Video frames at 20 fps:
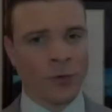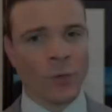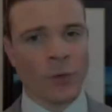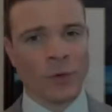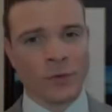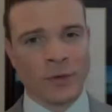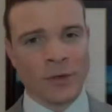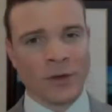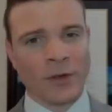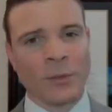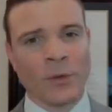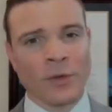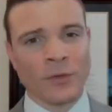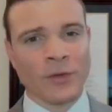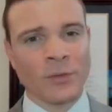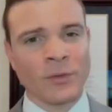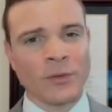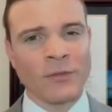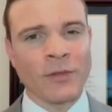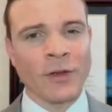we're talking about
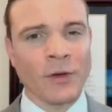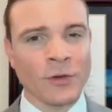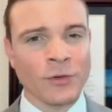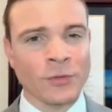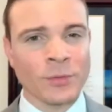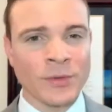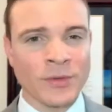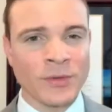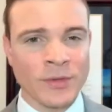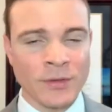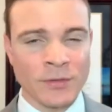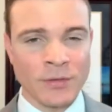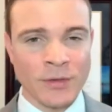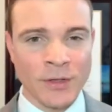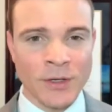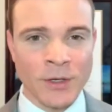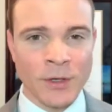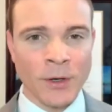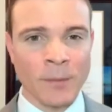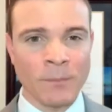something very specific
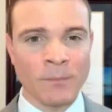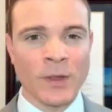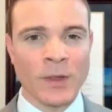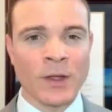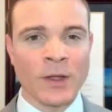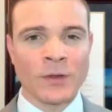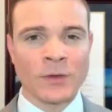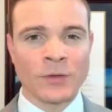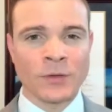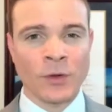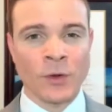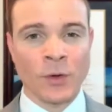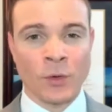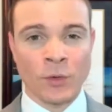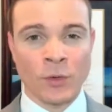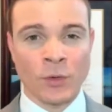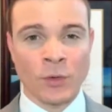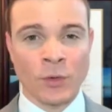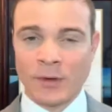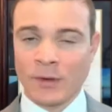here.
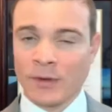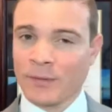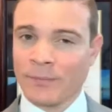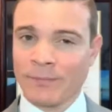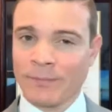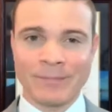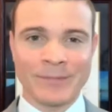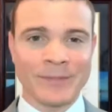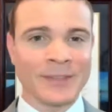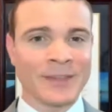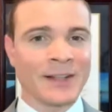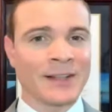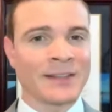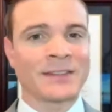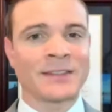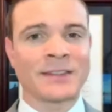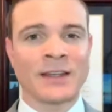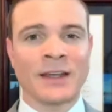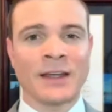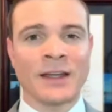So let's
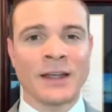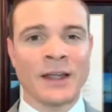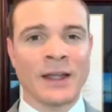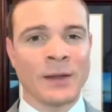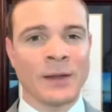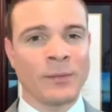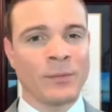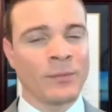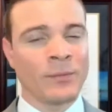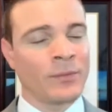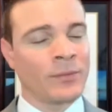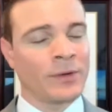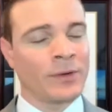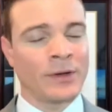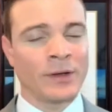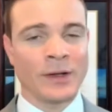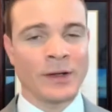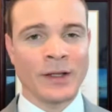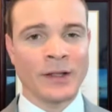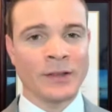say
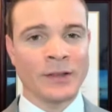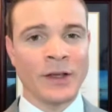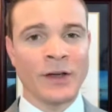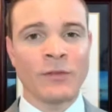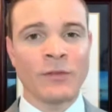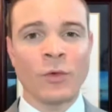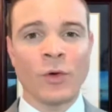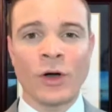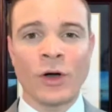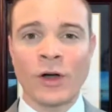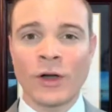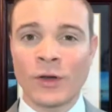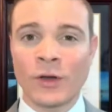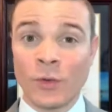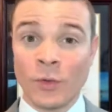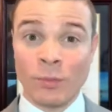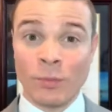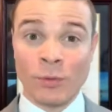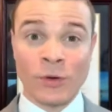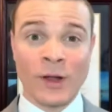a loved one
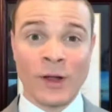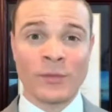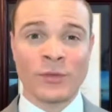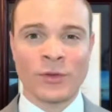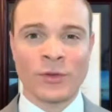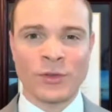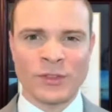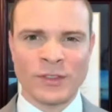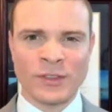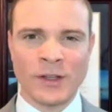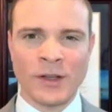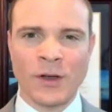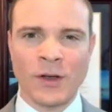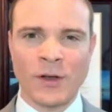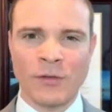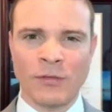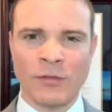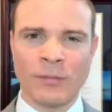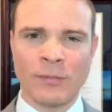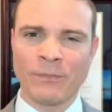or perhaps
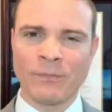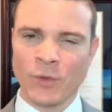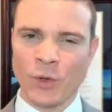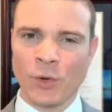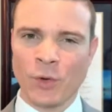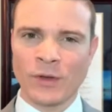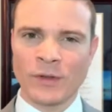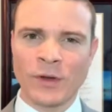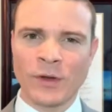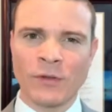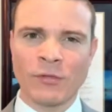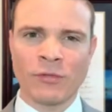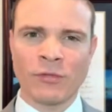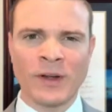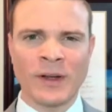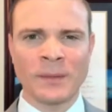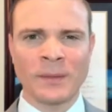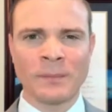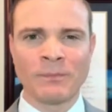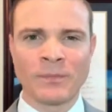yourself or a dear
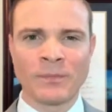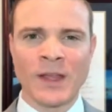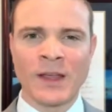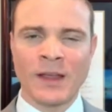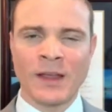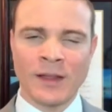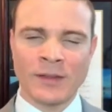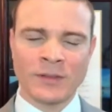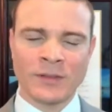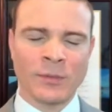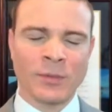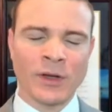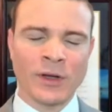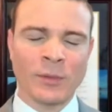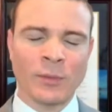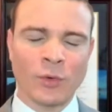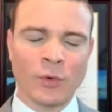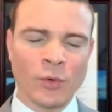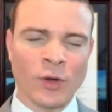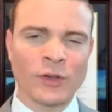friend ends up in
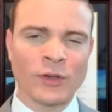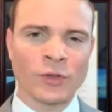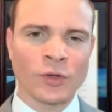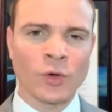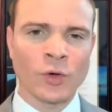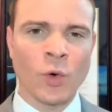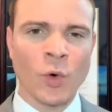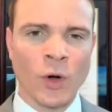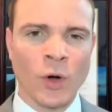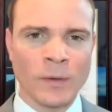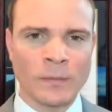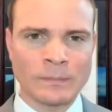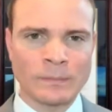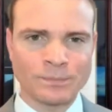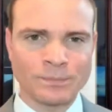immigration court,